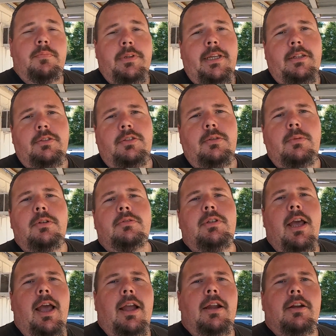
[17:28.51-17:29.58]
getting some new
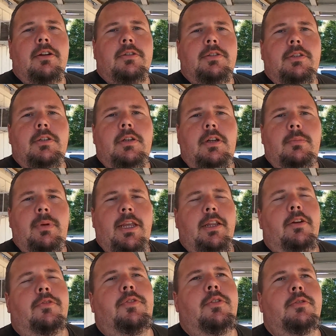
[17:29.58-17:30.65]
tires and
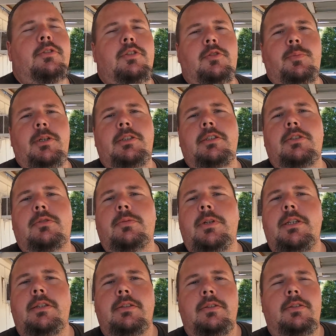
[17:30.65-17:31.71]
making a few suspension
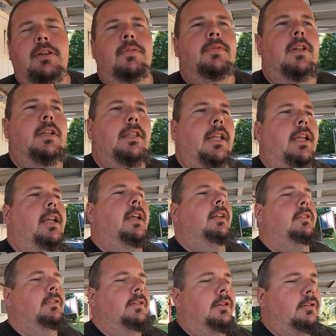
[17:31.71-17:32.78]
tweaks and stuff like
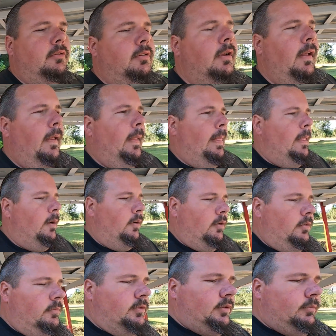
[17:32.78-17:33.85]
that. So
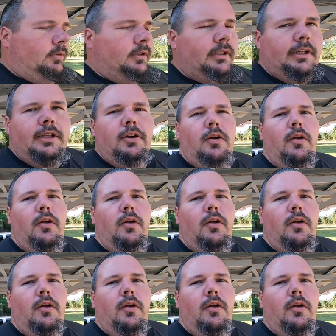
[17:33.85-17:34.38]
we're gonna get